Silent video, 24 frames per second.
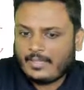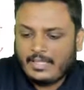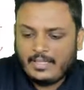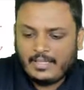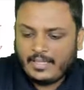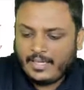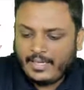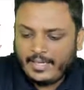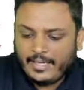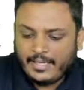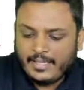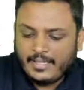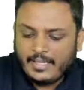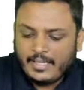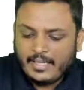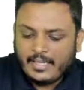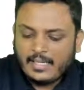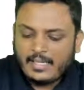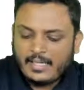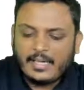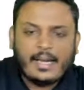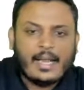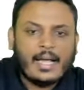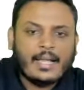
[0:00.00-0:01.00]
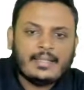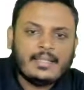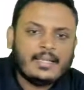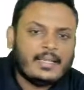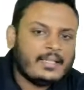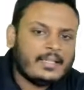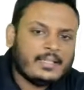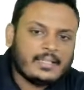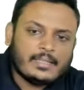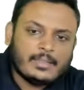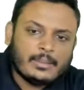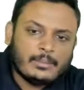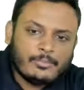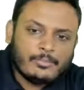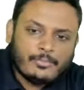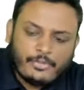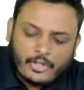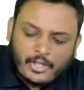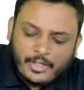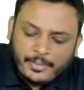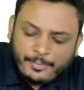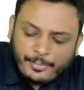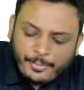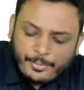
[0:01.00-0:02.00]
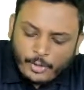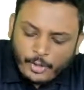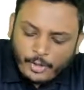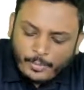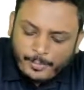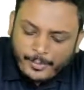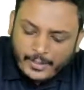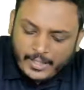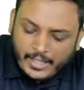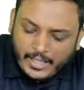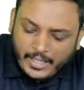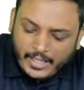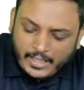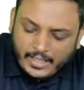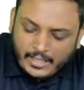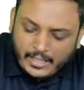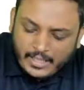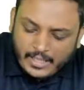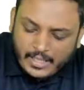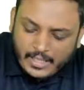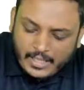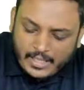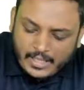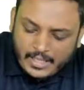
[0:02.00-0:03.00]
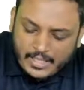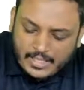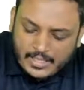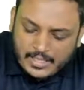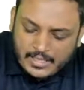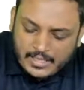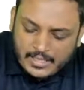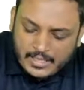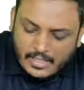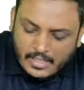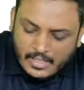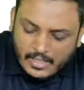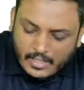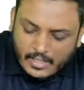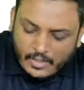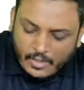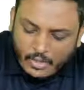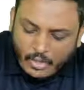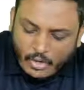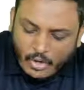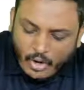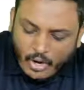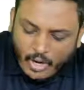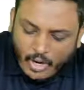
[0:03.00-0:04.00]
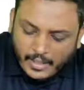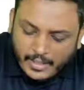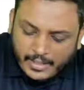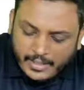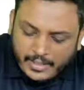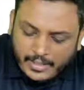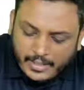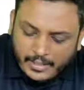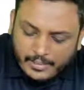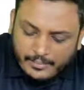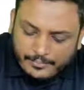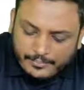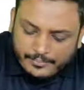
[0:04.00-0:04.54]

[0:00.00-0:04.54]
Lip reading: right? Another term for appropriate is quality.